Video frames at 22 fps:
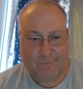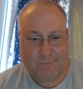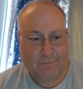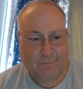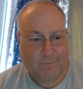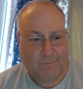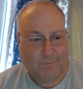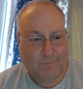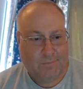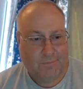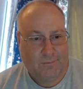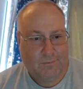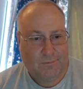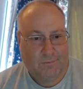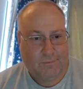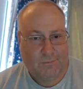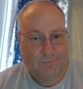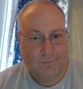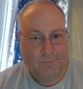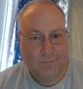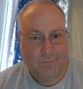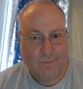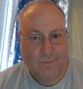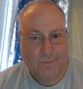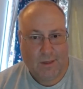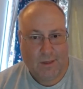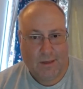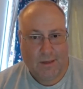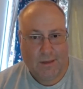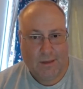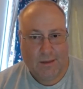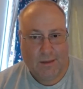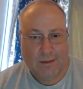Hmm.
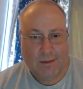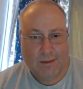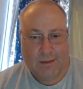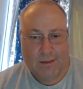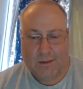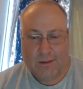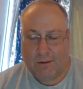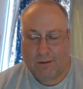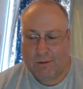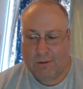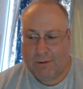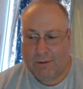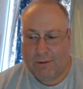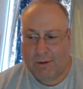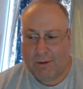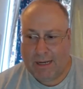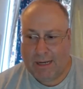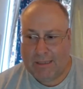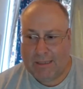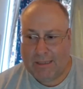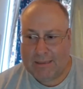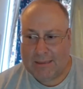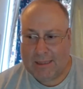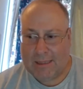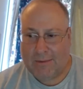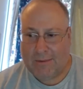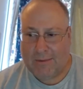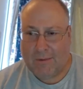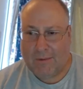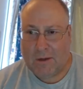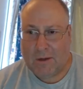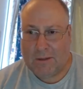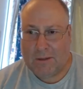Should we wait and see if Hornsby
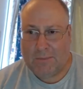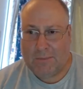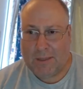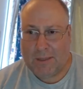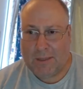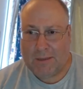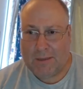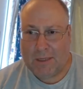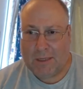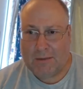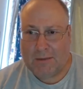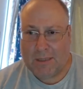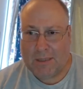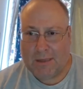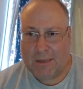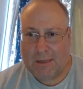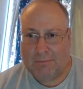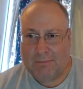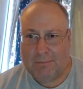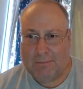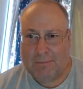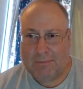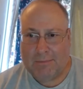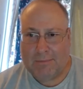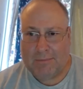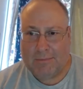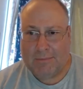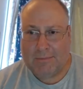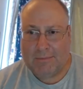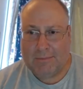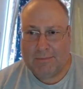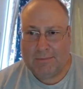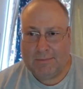shows up? Yeah, I guess
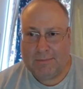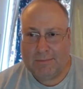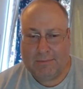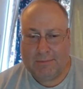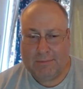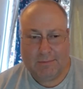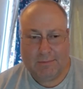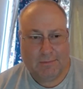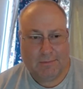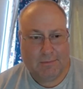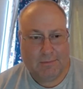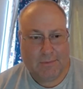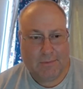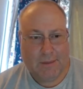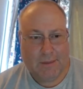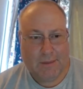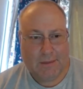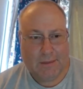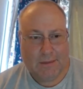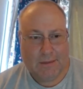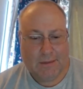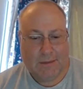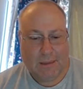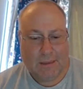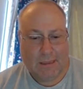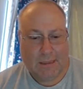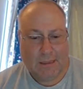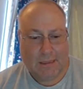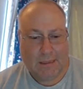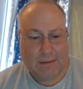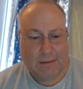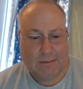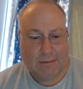so. Yeah.
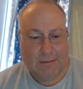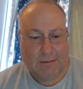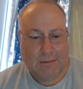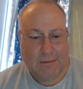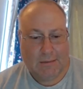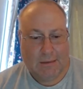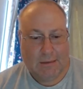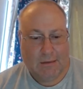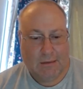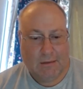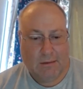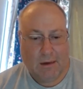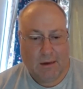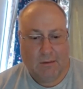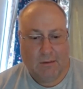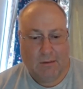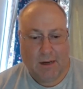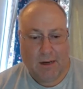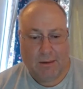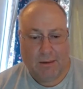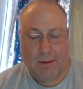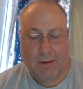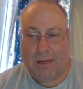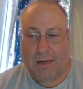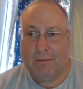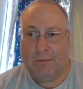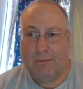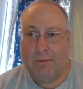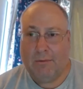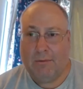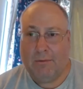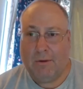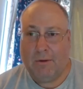Oh, wait a minute. We
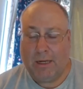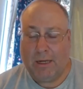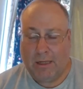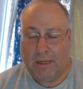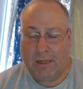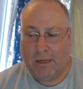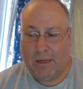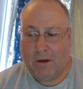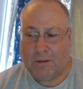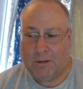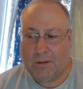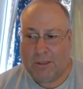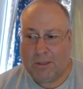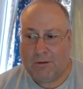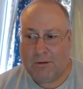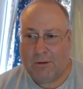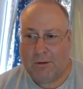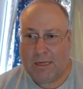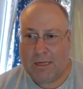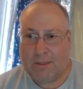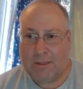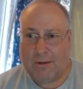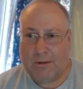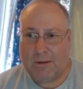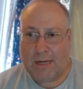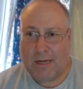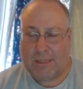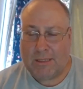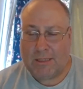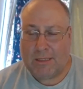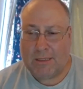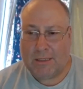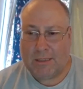can go to the resurrection
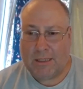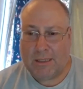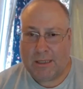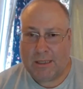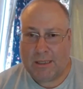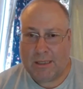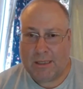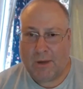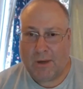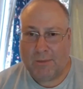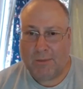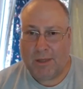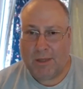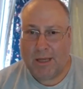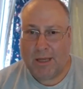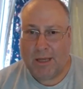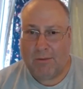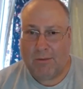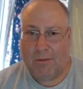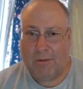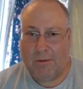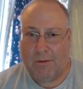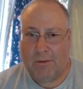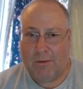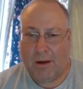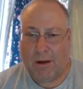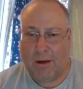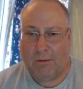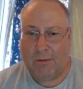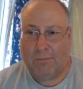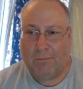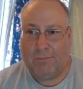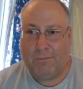thing. Maybe that will help.
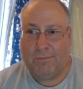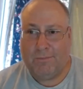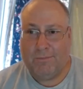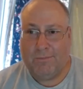Okay.